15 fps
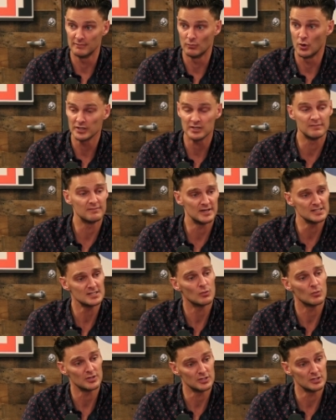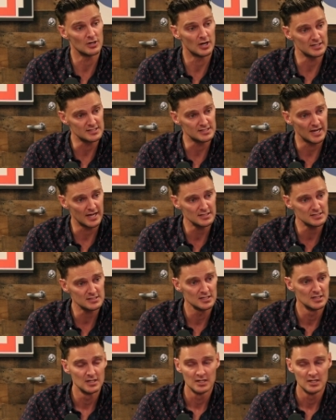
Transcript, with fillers: working visa with the United States.